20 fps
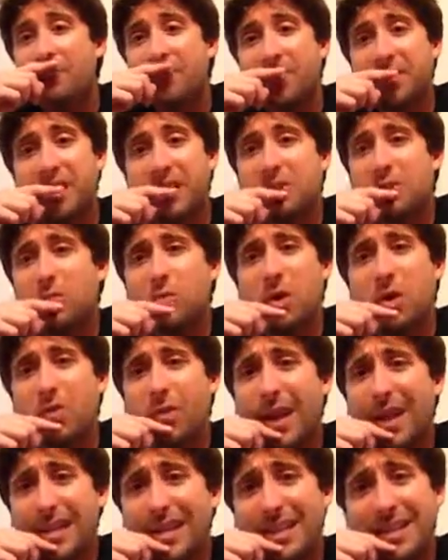This one
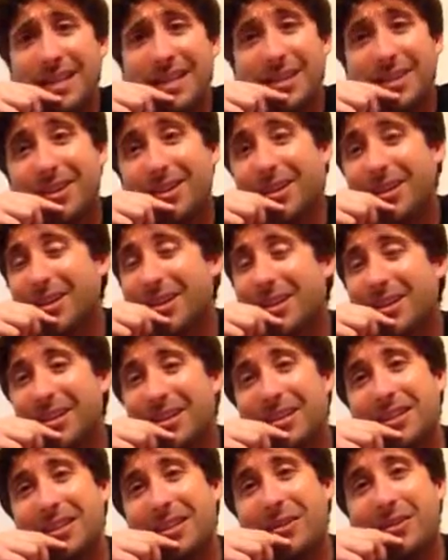right here,
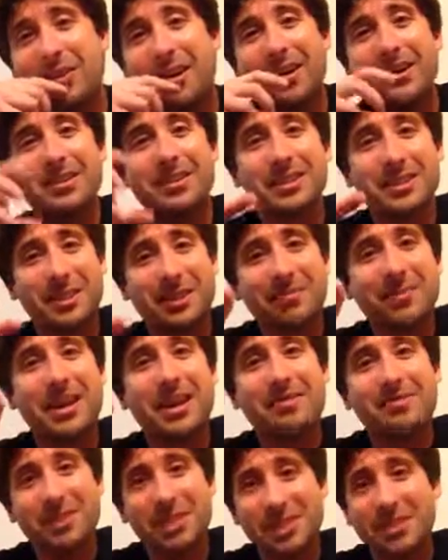
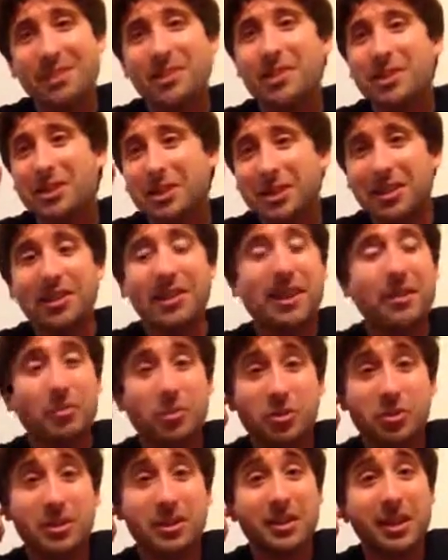sometimes you look at the
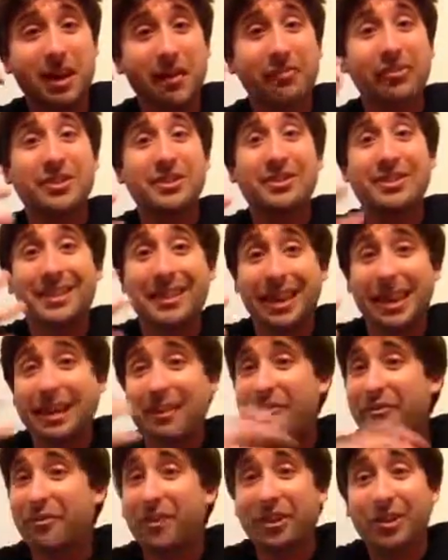labels enough and you can kind
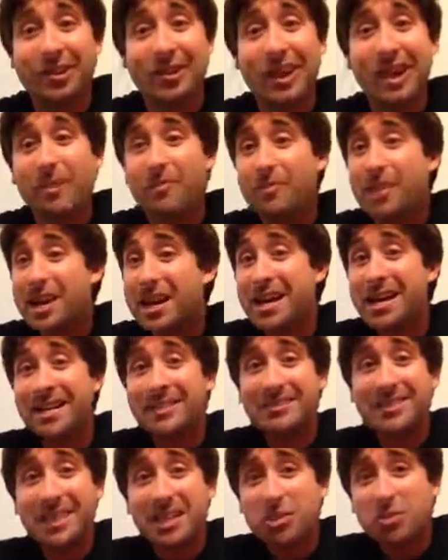of figure it out.
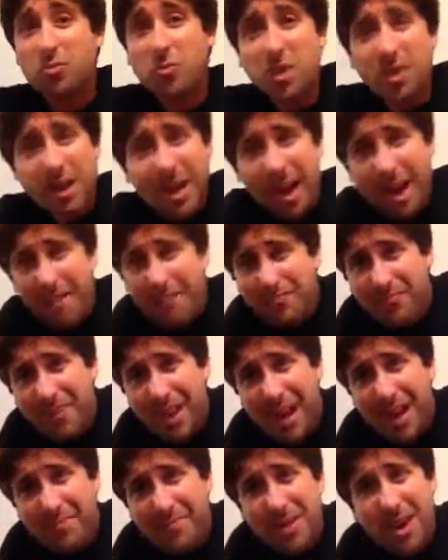This one,
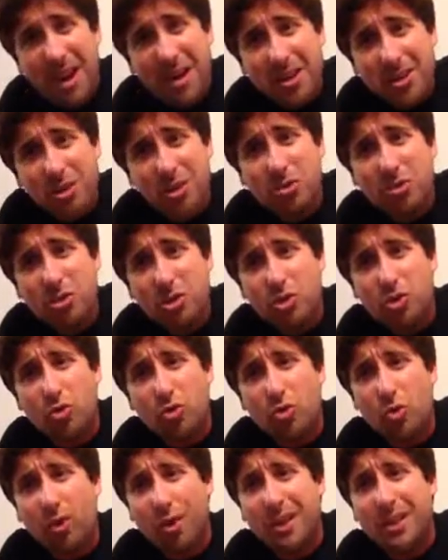I'm not too
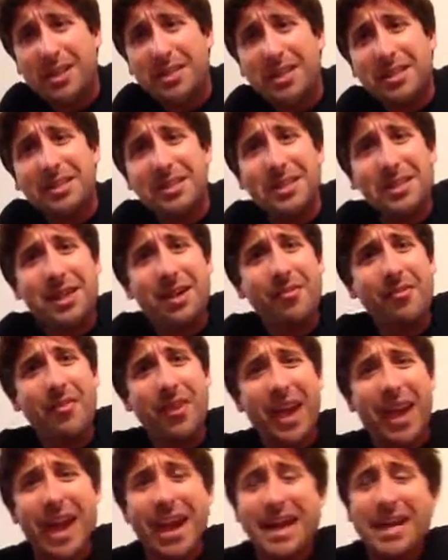sure. It doesn't give
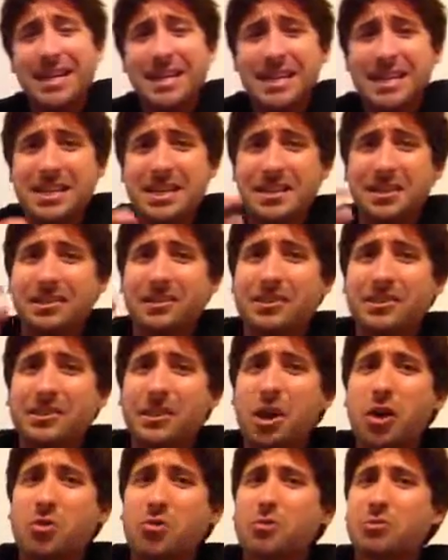any
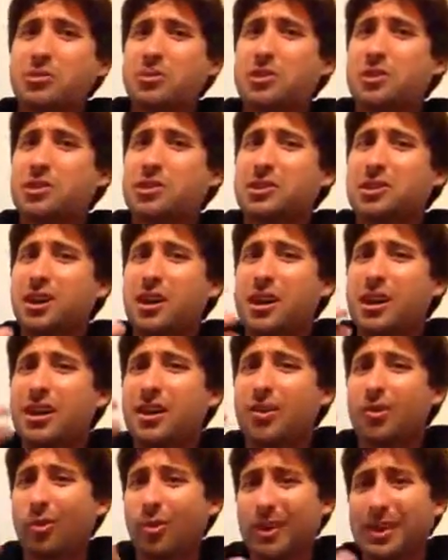notes
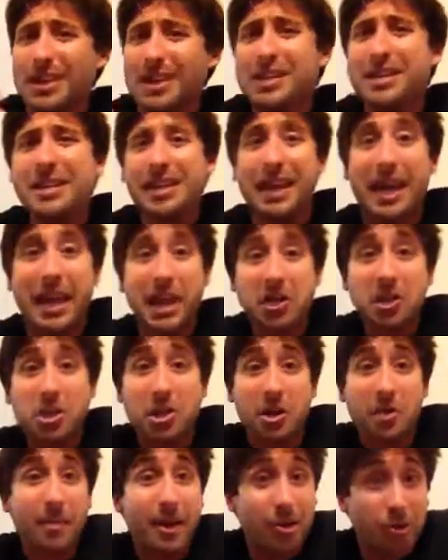or
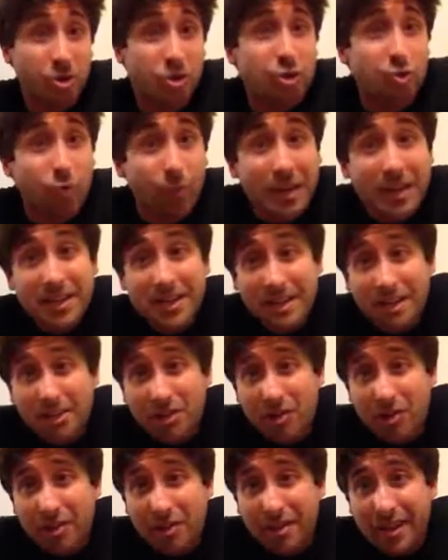indication about
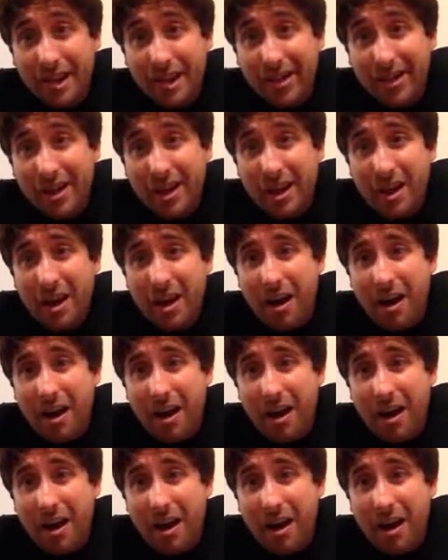sweetness on there.